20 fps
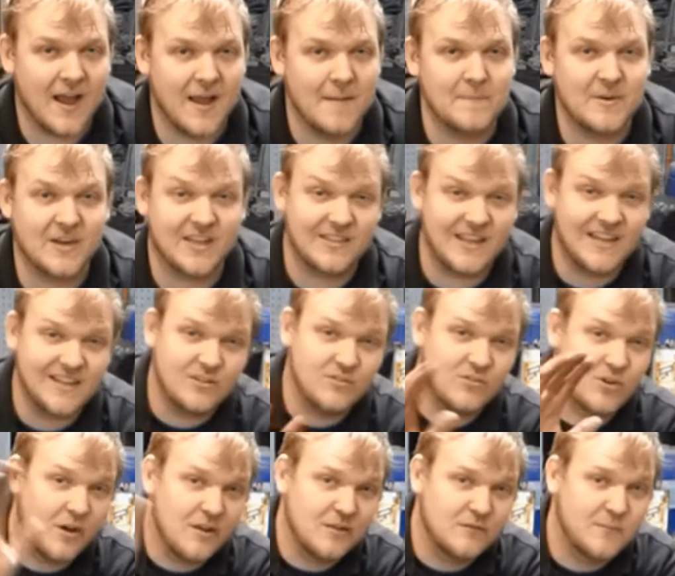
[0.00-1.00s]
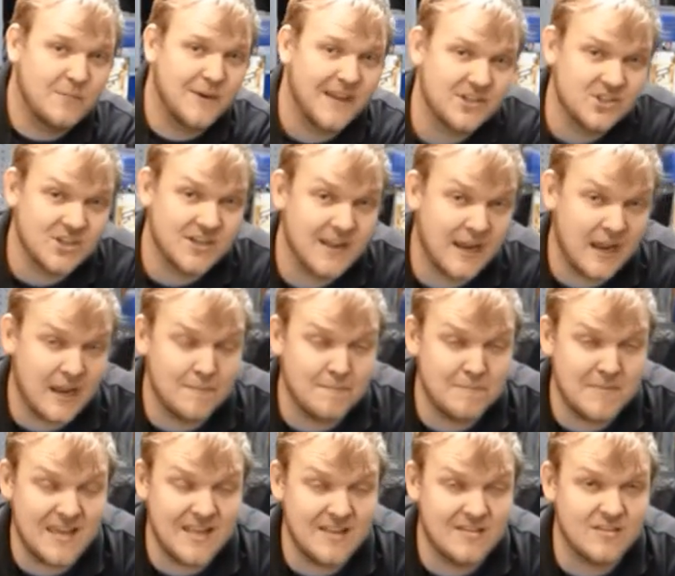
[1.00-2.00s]
But thank you guys for pledging.
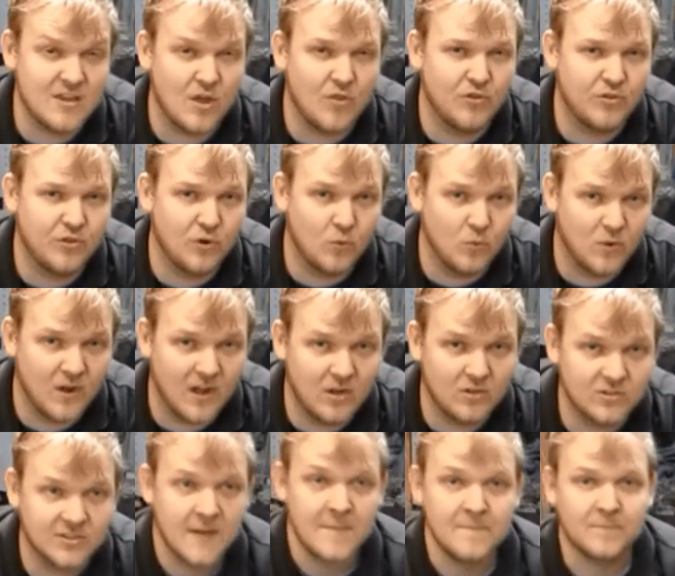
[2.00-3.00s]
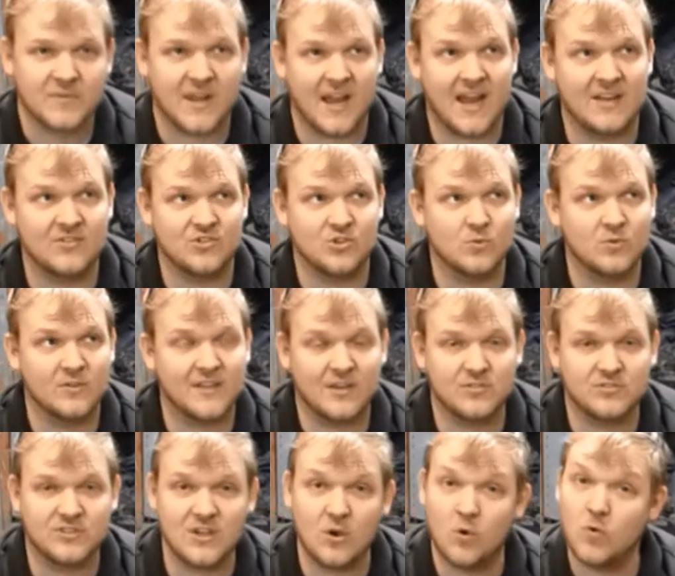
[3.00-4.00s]
It means the world. And you will now
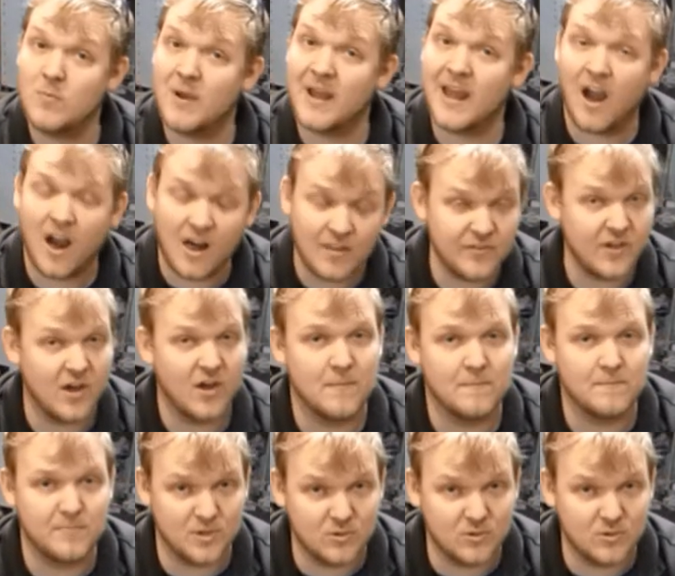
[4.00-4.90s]
see all my other